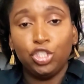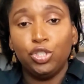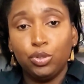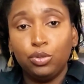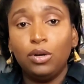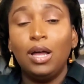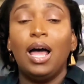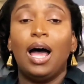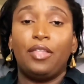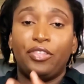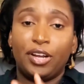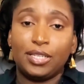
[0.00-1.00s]
to do,
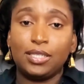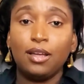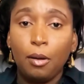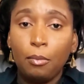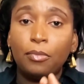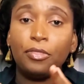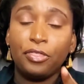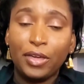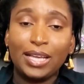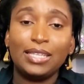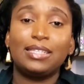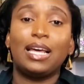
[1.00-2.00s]
and there are some
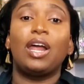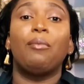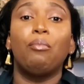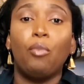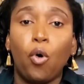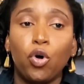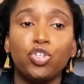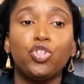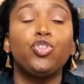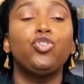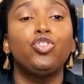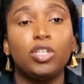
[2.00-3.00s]
things that are more
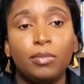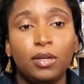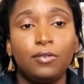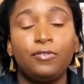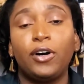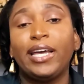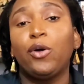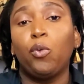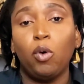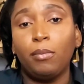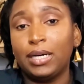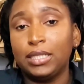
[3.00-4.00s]
suitable for a
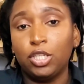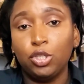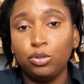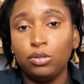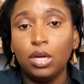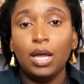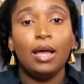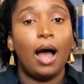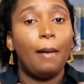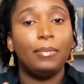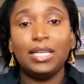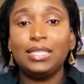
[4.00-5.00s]
woman to do.
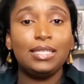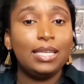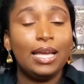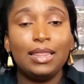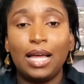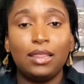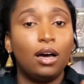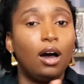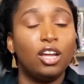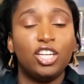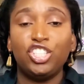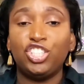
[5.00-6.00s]
I'm not saying that the
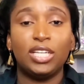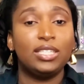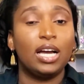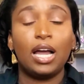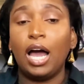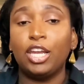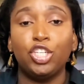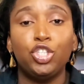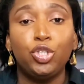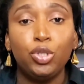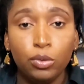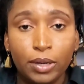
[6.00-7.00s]
other gender
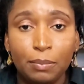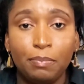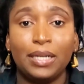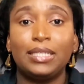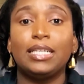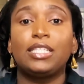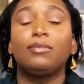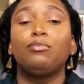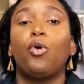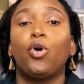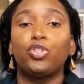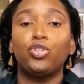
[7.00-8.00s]
cannot do it, but it's
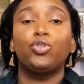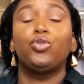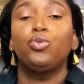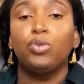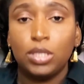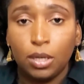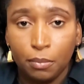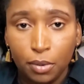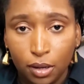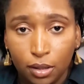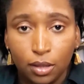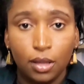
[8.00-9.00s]
more
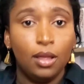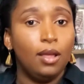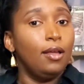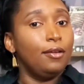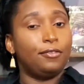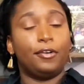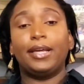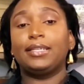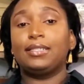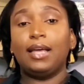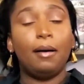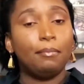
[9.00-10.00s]
suitable. For
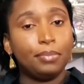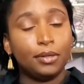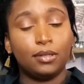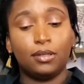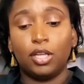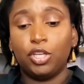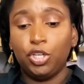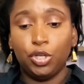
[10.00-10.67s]
example,